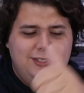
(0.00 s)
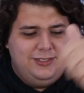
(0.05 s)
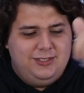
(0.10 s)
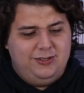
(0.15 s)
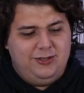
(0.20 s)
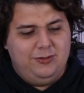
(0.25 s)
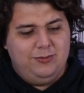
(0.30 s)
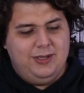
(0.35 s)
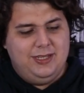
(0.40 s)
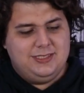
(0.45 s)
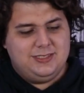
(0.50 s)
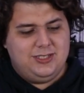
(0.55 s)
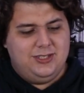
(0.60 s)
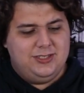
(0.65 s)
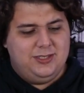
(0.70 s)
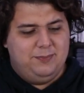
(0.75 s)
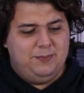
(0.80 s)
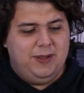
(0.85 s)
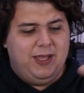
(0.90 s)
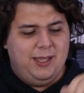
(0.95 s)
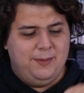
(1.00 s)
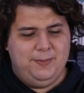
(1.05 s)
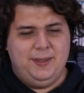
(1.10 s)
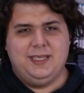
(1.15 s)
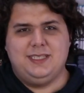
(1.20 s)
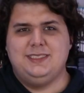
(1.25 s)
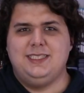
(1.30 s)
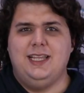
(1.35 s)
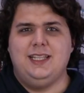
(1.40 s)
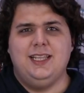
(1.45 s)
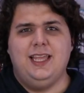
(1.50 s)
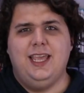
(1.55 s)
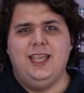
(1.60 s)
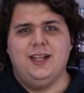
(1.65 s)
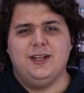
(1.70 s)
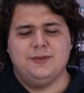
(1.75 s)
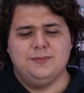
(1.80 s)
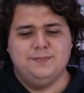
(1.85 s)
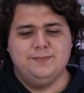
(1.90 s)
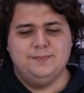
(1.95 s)
Don't know why it's called the Pop XL
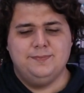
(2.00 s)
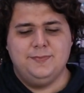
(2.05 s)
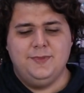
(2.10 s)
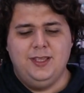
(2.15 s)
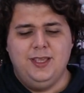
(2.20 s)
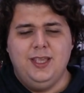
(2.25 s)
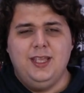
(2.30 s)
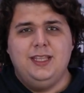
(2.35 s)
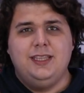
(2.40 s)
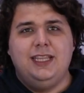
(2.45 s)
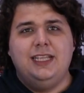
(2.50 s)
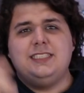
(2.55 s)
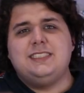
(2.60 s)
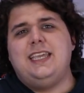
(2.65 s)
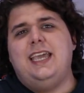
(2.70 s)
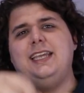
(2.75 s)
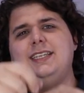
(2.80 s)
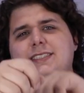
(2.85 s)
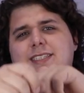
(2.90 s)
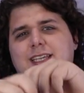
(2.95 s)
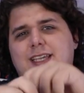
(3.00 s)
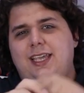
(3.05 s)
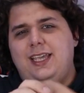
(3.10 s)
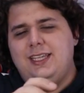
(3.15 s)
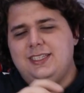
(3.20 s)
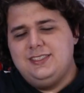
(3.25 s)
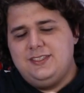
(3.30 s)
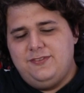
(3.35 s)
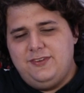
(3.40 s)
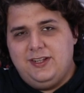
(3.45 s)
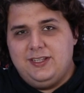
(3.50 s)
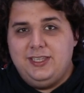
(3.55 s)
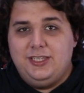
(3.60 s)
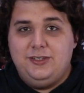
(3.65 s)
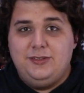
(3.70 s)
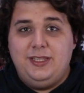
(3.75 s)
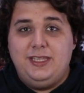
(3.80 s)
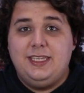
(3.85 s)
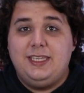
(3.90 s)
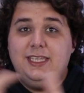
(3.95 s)
Air. This case is fairly
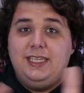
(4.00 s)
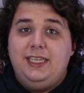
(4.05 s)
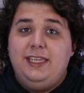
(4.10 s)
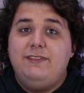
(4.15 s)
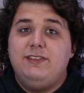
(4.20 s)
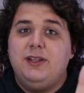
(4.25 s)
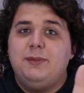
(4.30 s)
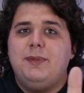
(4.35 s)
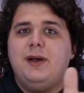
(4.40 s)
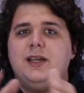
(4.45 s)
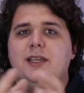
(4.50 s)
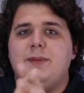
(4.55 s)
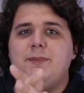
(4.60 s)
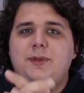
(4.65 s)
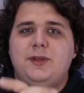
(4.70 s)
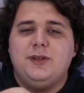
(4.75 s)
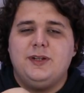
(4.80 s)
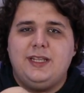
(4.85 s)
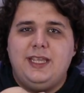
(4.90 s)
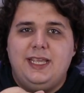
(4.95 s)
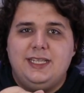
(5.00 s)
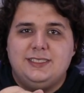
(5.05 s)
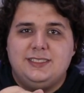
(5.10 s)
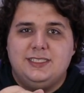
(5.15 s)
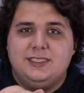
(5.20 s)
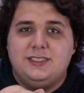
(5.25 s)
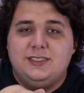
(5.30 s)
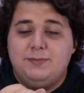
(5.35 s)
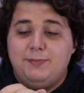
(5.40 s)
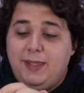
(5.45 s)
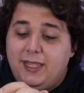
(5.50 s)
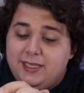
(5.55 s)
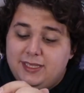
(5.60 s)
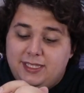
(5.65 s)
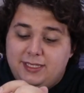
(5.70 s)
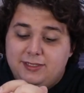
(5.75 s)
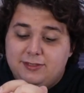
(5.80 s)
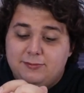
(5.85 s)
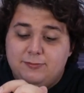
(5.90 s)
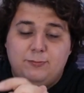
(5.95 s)
unique, even among computer cases.
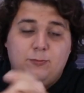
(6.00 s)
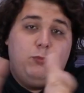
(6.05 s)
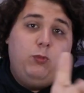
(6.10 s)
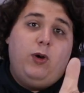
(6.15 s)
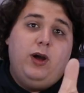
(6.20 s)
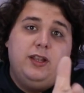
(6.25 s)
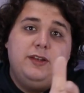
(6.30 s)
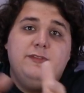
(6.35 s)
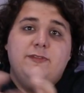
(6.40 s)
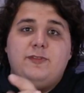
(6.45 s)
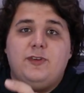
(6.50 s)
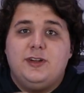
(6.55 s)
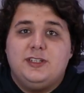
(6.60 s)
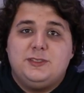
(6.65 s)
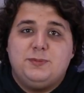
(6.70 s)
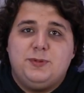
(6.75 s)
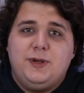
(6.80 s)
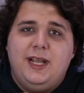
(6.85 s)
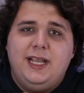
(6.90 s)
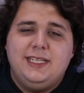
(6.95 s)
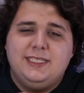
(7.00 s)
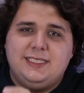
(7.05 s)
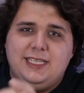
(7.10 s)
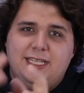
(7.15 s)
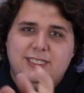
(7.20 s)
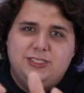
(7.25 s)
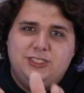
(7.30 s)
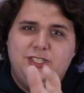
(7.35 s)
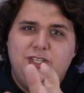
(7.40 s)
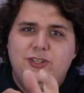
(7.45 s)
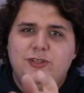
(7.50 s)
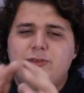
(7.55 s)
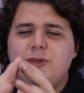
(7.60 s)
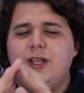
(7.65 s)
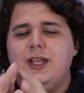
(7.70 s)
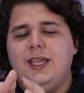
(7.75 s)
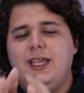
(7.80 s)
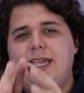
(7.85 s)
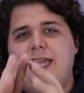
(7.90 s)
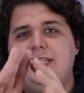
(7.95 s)
Mainly, one, for its price, and two,
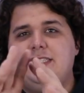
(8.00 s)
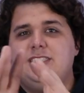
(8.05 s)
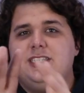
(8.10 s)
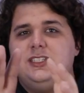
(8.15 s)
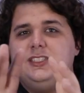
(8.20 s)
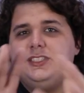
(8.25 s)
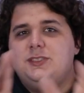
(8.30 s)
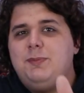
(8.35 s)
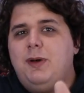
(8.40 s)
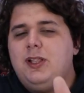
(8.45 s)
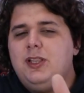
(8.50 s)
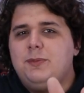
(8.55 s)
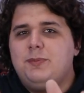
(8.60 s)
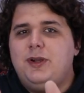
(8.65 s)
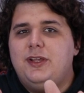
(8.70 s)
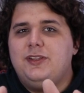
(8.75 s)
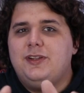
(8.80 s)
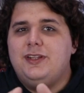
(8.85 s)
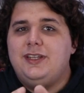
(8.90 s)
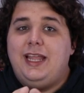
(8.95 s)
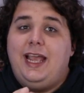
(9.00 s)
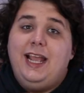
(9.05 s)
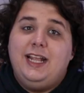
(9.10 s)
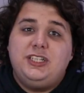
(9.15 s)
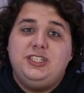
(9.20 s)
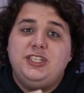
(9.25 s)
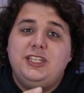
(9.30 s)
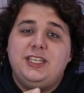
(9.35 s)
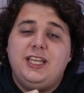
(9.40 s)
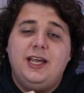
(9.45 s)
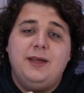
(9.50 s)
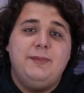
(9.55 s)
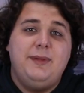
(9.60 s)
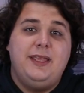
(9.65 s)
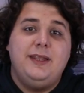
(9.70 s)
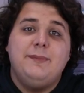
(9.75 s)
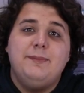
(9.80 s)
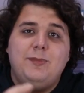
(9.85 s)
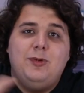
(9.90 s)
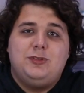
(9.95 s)
its smaller brethren actually come
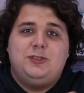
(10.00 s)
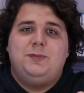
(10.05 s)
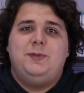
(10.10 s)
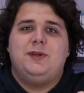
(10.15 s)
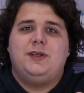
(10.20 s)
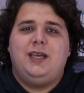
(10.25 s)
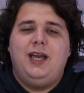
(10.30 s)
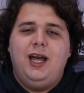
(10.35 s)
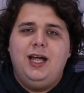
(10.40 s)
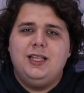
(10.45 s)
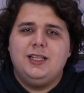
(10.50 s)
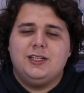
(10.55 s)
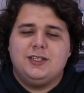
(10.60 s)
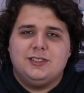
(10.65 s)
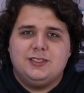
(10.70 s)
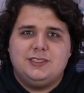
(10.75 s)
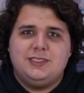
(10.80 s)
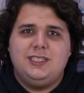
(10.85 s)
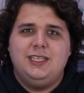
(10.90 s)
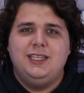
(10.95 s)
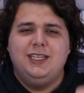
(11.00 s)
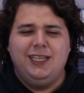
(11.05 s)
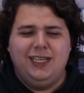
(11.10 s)
in multiple colors.